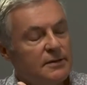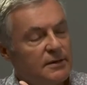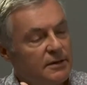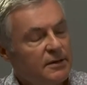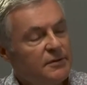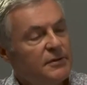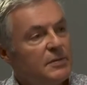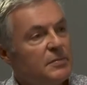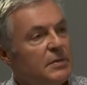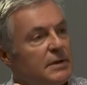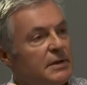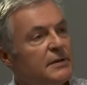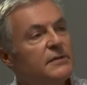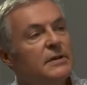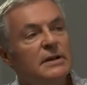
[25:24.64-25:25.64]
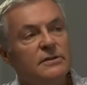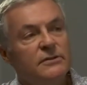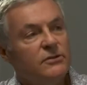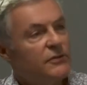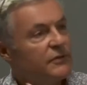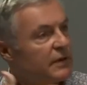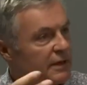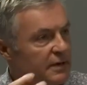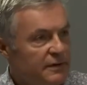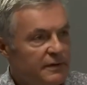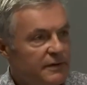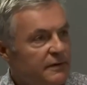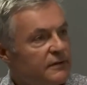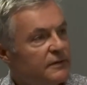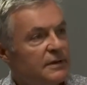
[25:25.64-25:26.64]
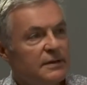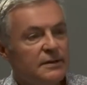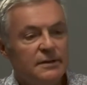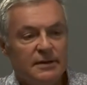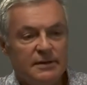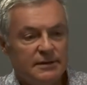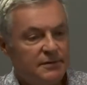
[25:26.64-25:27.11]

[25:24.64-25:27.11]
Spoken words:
living beings and societies and